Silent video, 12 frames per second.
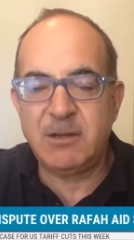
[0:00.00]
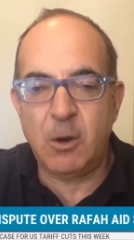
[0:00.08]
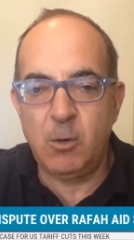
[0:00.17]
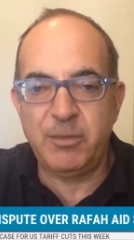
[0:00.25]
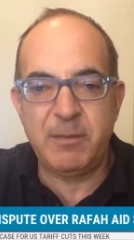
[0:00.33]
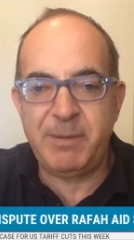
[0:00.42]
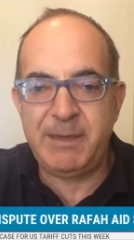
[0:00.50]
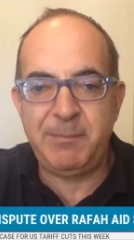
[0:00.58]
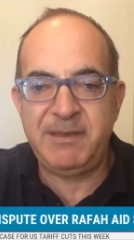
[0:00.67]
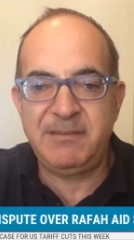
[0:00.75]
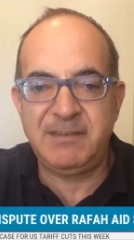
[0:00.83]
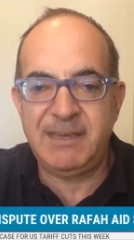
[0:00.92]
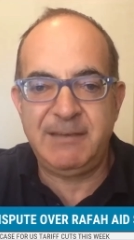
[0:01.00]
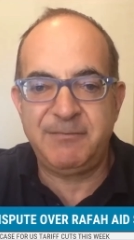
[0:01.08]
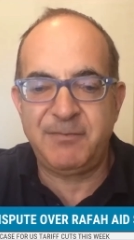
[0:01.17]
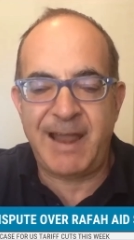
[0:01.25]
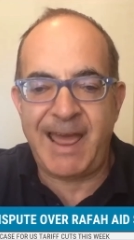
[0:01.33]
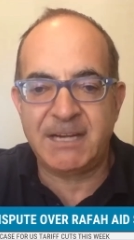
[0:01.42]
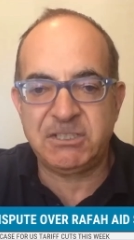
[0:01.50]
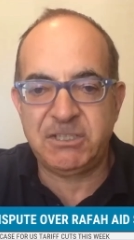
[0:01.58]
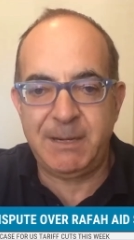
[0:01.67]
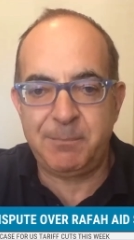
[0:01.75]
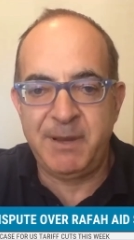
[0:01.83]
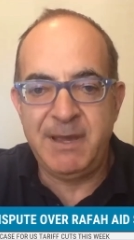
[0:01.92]
He told the BBC
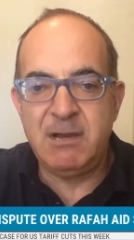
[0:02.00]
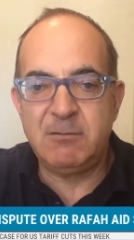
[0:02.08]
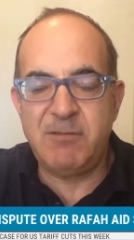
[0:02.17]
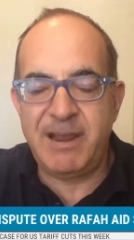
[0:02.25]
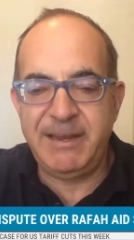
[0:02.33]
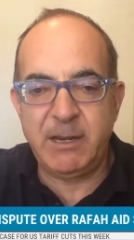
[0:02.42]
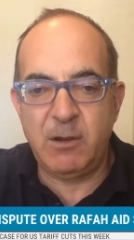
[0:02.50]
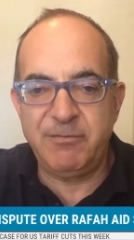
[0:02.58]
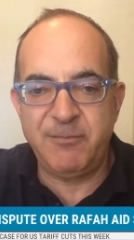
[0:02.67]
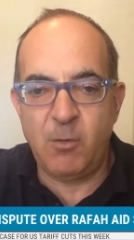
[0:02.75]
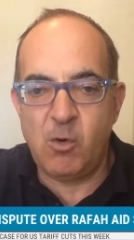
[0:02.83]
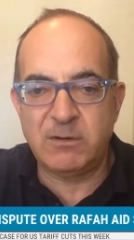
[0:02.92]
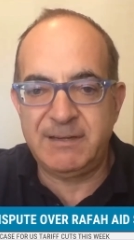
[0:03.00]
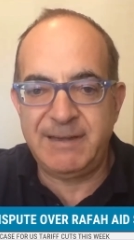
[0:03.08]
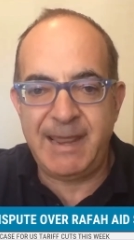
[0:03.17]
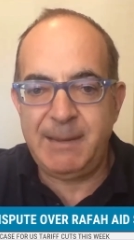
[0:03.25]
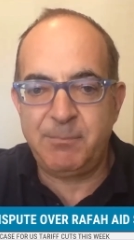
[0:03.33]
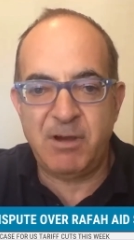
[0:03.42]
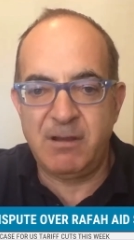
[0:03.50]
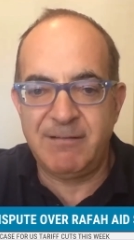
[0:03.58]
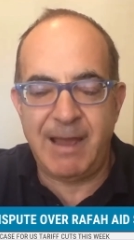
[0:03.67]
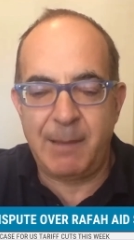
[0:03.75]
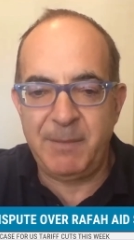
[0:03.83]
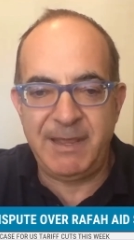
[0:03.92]
flagship Radio 4 Today
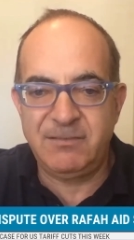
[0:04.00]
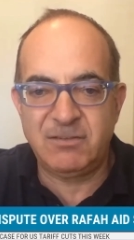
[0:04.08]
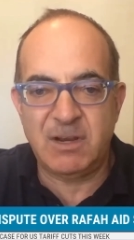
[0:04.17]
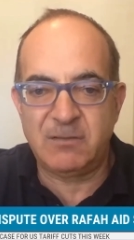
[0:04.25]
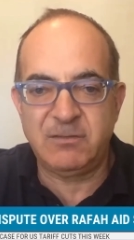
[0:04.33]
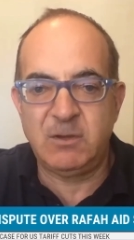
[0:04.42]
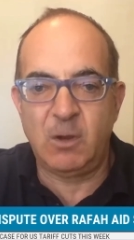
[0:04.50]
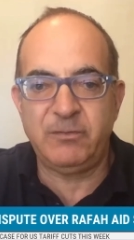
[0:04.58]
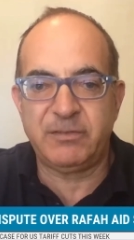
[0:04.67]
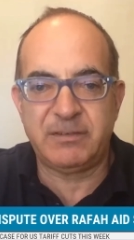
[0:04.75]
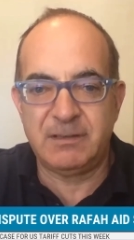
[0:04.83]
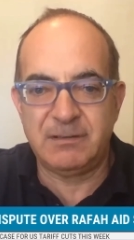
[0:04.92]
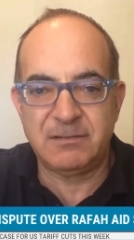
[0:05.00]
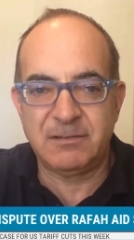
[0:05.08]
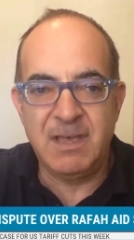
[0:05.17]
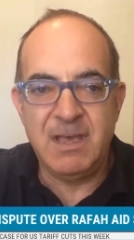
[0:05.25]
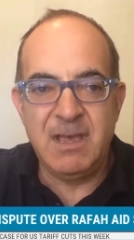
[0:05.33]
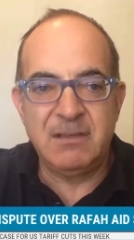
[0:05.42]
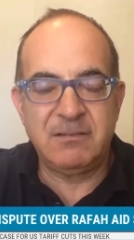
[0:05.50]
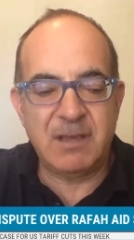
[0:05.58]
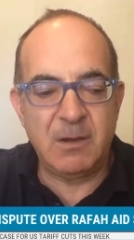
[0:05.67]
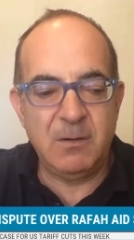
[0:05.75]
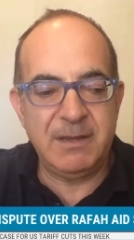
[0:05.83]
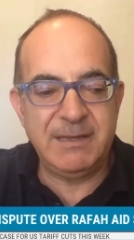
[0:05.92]
program, it's just nonsense.
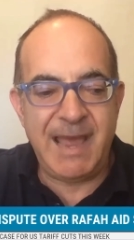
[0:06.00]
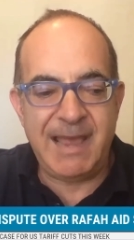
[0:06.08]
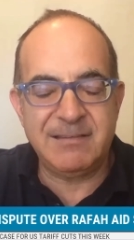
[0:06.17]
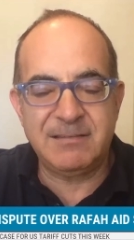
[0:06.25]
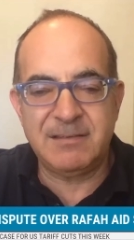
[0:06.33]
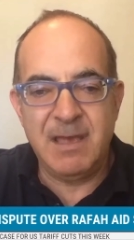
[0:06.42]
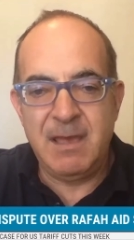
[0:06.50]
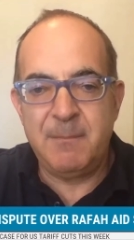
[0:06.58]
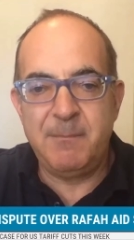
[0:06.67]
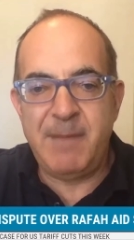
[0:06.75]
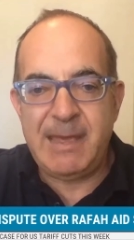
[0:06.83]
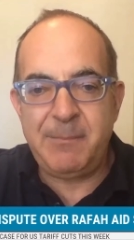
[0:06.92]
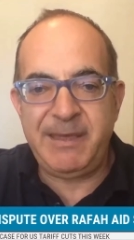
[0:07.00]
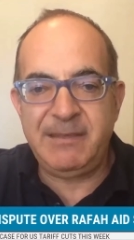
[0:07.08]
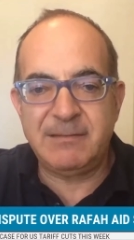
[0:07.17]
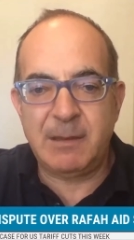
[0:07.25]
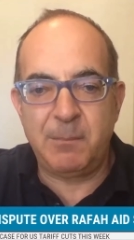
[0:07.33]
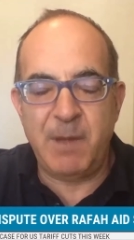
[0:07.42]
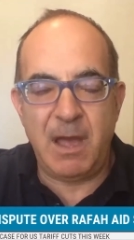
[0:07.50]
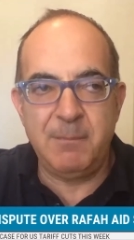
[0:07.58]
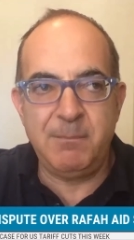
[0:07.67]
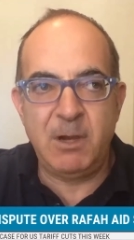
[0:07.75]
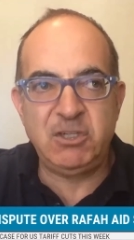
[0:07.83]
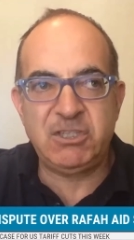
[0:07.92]
So yes, maybe some
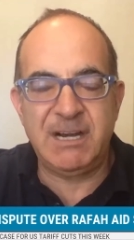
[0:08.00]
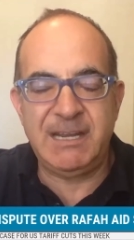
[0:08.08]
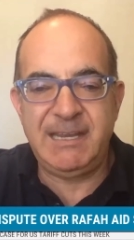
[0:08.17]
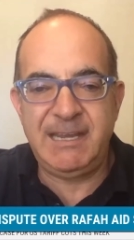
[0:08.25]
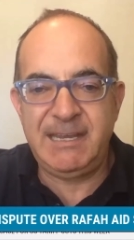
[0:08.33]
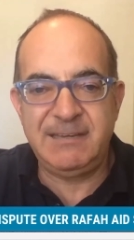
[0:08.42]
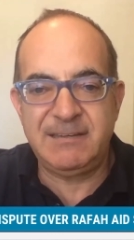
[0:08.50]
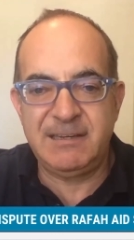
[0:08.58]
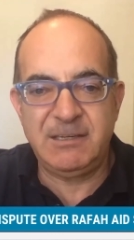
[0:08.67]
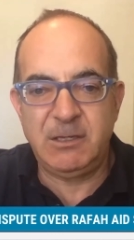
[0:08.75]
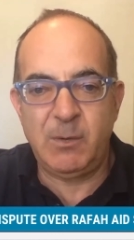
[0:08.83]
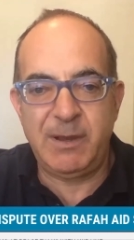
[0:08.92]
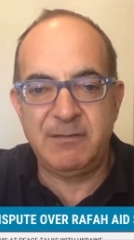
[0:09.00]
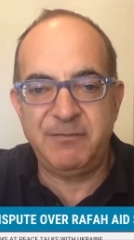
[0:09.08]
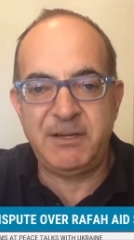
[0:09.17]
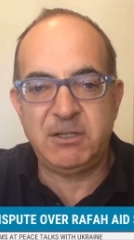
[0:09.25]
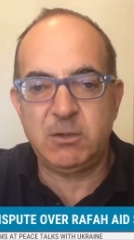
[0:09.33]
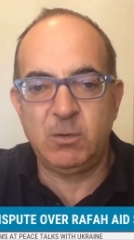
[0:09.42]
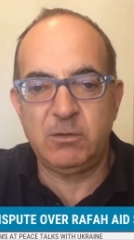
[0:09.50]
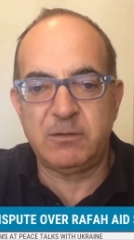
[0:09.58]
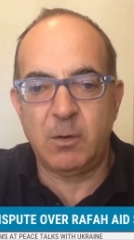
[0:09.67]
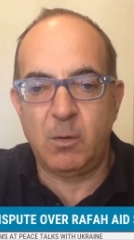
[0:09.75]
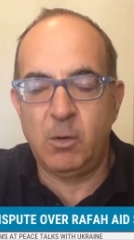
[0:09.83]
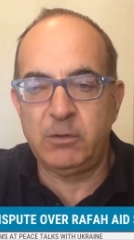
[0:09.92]
emotionally heated UN
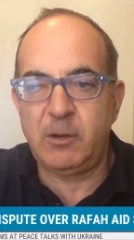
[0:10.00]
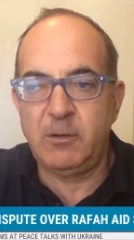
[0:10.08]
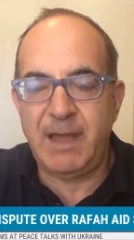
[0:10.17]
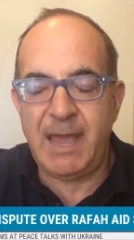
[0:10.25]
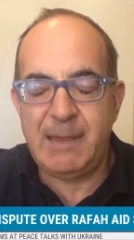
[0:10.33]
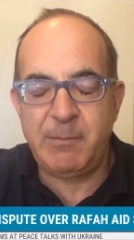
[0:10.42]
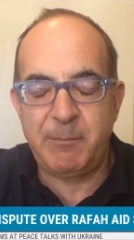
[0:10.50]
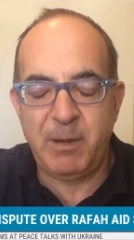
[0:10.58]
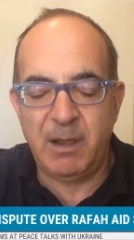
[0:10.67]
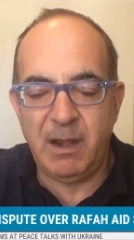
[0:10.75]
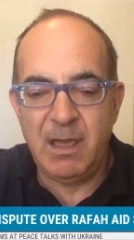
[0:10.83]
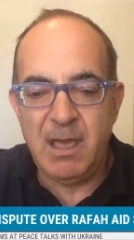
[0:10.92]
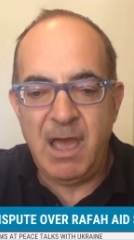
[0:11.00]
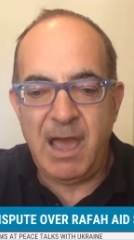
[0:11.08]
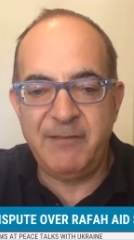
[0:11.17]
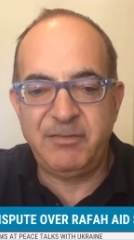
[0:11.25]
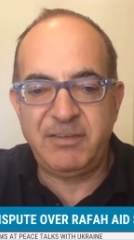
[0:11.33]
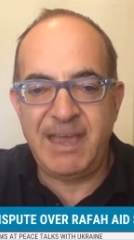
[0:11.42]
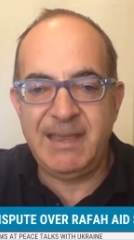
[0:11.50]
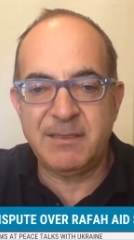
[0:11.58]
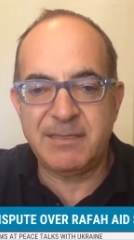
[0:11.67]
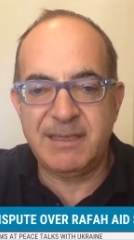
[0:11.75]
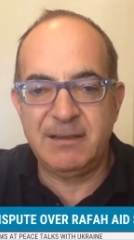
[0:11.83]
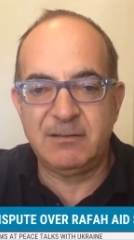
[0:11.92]
officials are also capable of
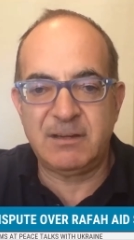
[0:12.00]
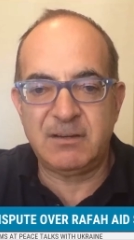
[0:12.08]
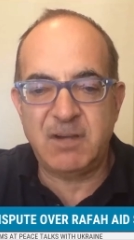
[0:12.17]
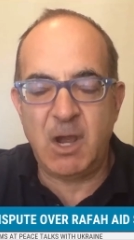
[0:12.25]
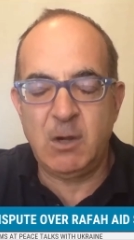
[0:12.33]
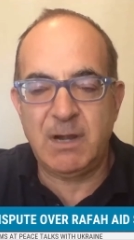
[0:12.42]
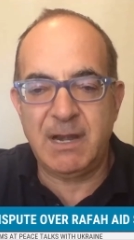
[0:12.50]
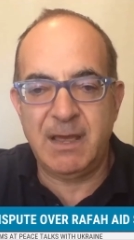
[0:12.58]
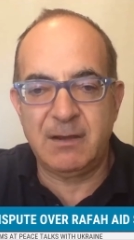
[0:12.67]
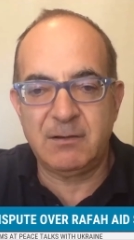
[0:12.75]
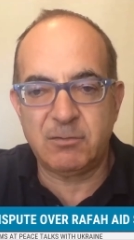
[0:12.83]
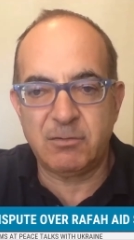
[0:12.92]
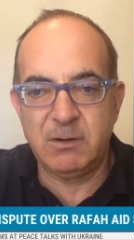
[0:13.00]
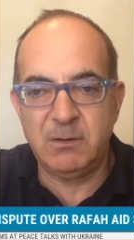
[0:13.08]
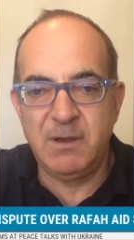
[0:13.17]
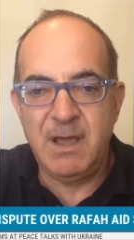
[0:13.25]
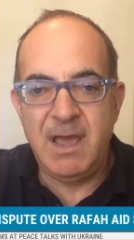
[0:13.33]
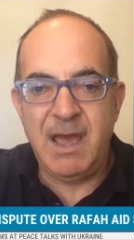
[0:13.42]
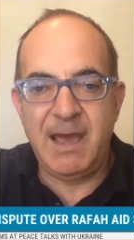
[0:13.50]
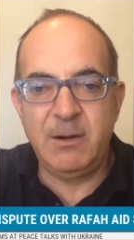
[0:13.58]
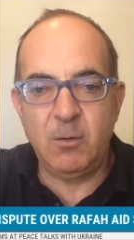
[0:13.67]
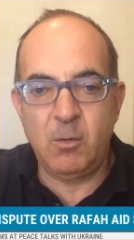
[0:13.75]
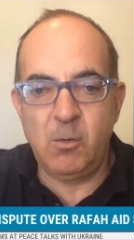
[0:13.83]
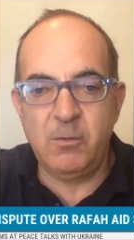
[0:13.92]
saying things that are totally untrue,
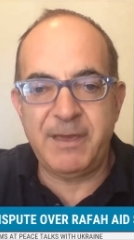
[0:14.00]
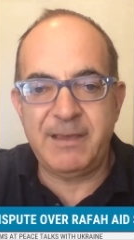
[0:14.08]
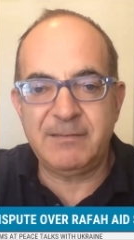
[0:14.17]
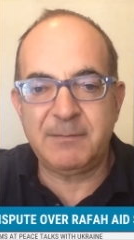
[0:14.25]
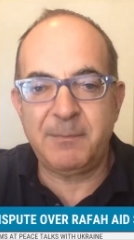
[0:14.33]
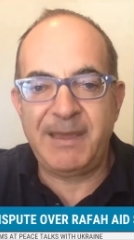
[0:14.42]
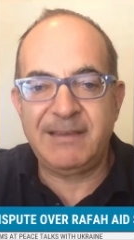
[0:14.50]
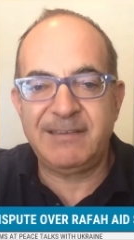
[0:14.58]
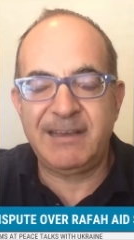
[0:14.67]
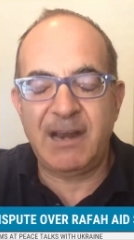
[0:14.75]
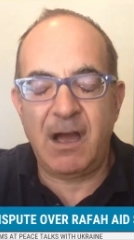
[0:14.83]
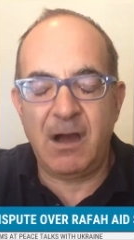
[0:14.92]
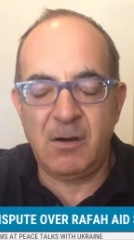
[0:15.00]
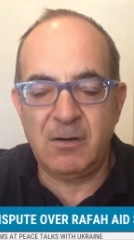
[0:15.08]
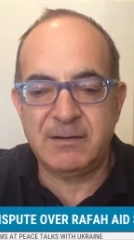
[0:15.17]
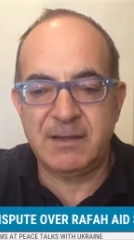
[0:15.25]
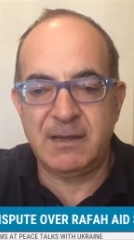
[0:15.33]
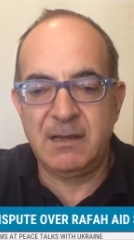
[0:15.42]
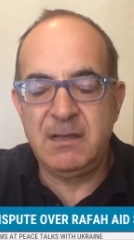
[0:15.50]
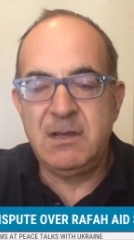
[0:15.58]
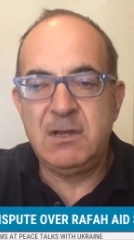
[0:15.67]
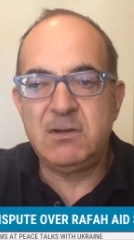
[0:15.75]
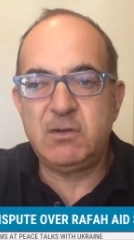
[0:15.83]
and all this makes it harder